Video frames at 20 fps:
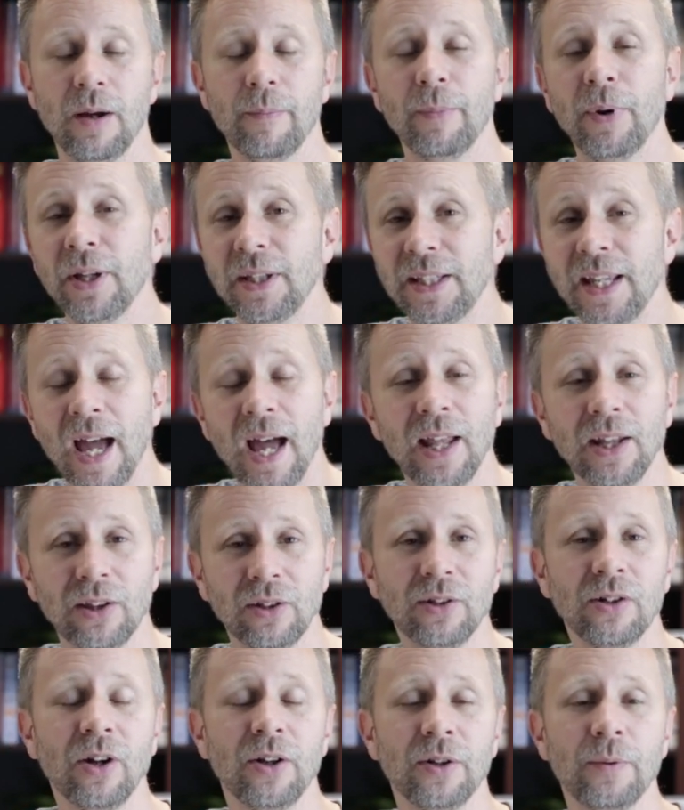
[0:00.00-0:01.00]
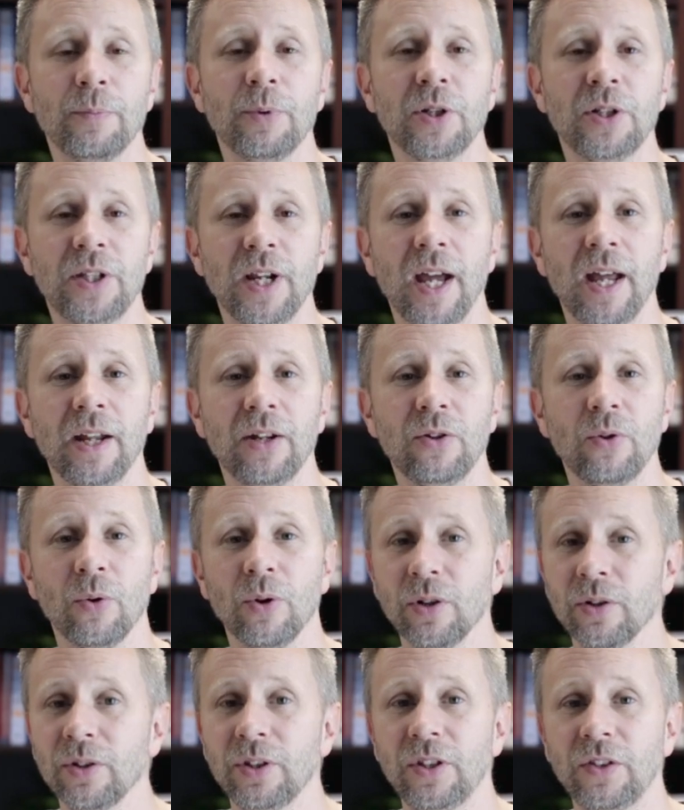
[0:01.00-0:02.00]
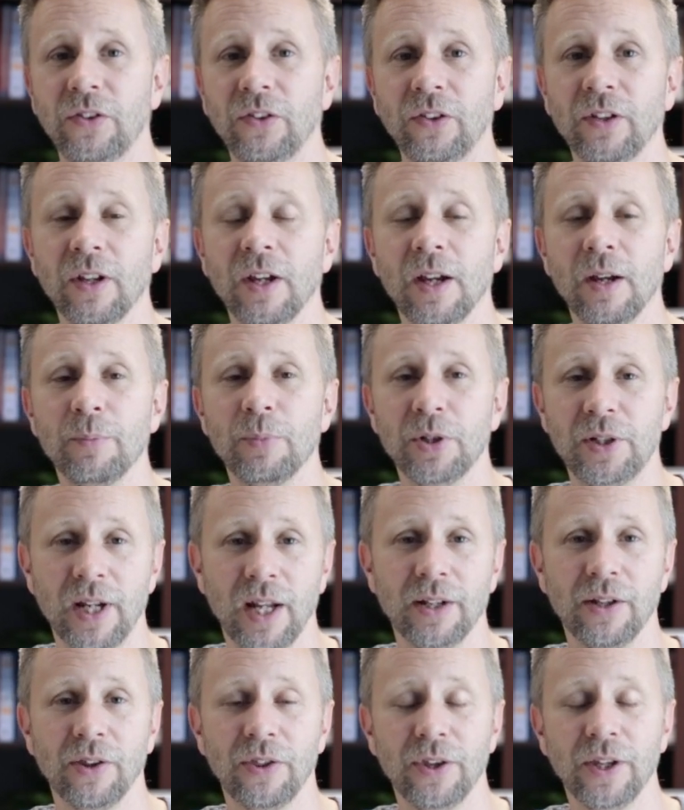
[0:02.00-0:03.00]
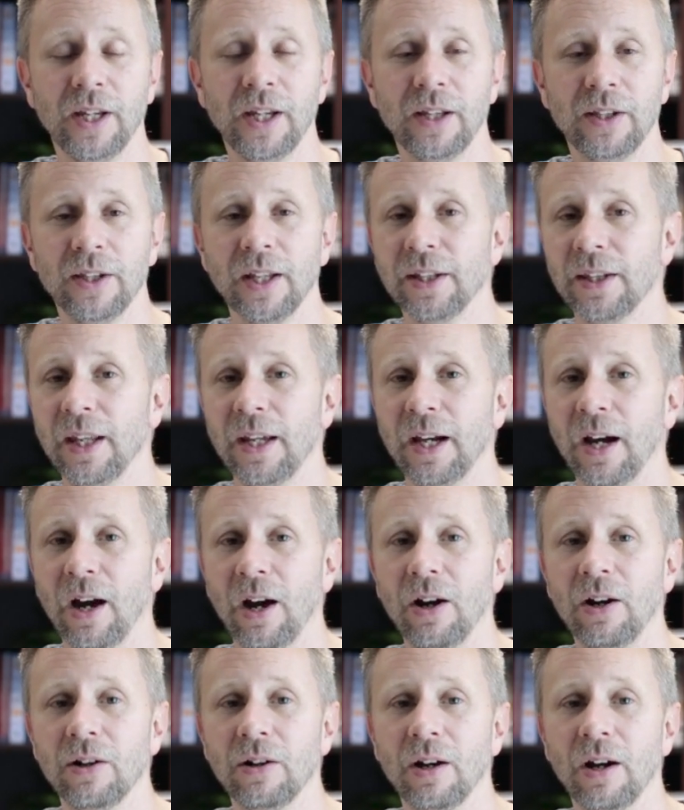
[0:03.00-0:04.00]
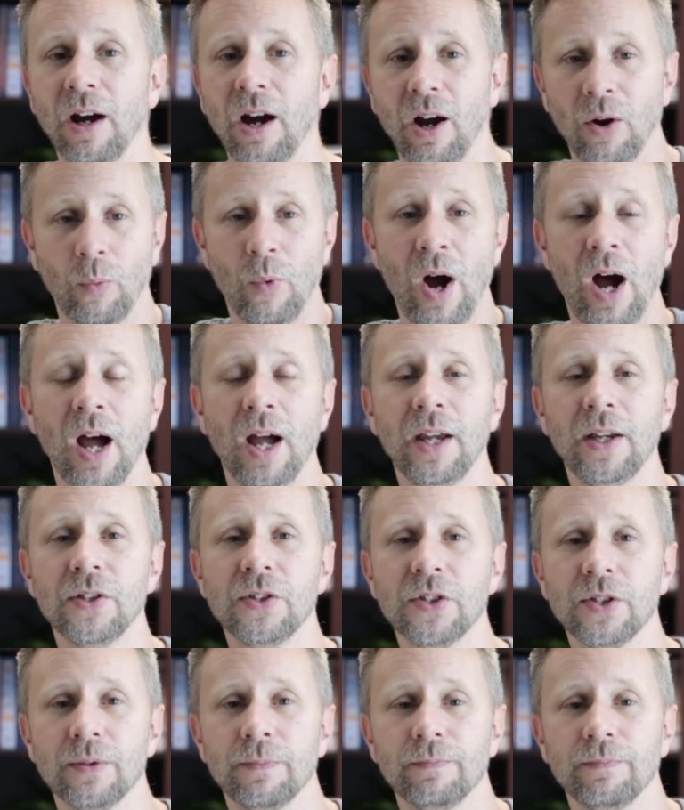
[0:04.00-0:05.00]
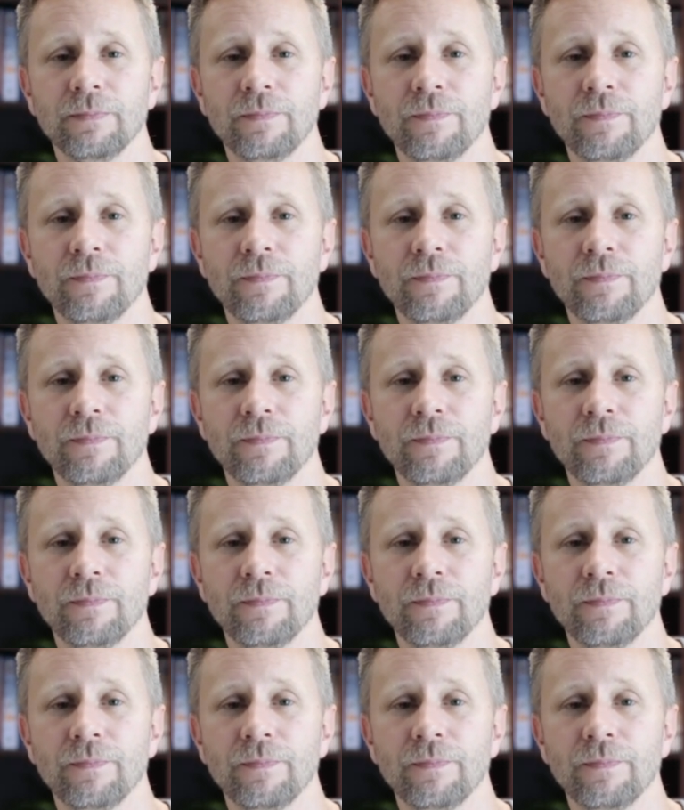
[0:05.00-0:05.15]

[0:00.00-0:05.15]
But yet they're going to pretend, or at least pretend to think that they are, are wise.